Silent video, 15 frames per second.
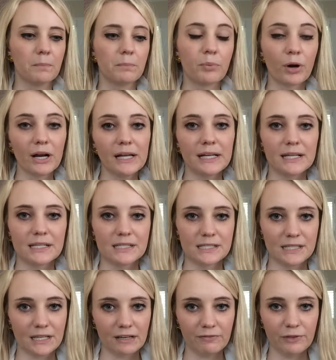brands
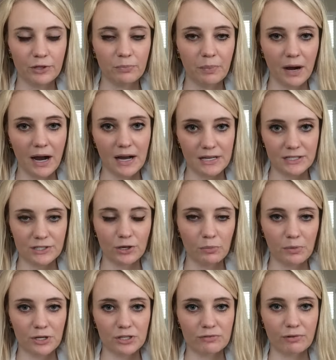that if you buy so
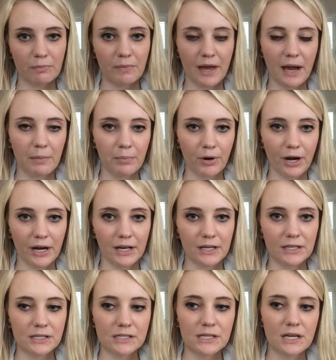much from that
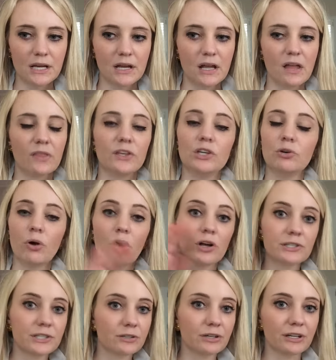brand, then you
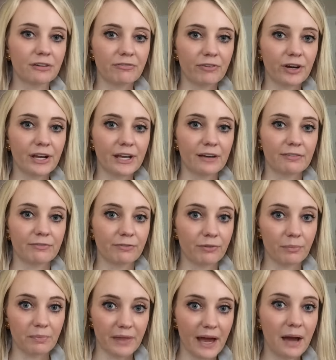also get a free gift
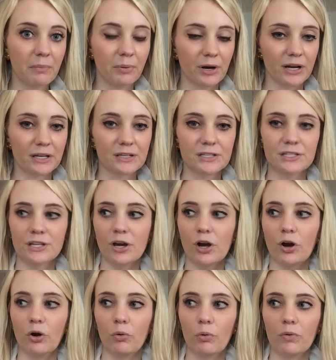from that brand.
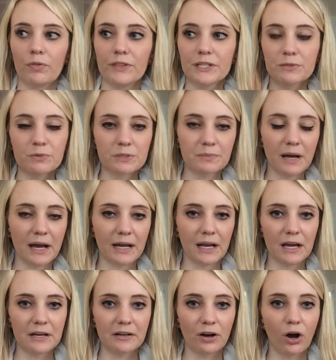So this was my
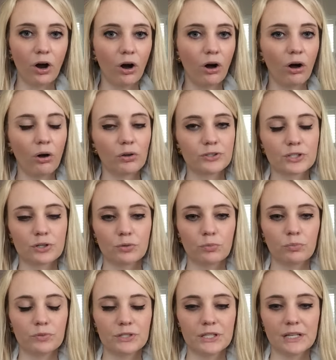kind of haul
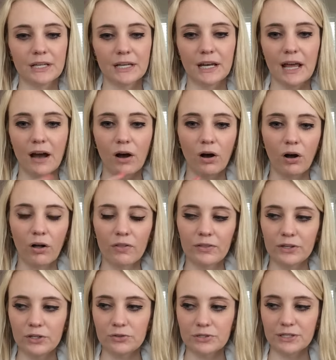to get all the
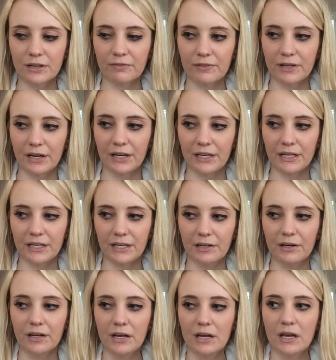new stuff that I needed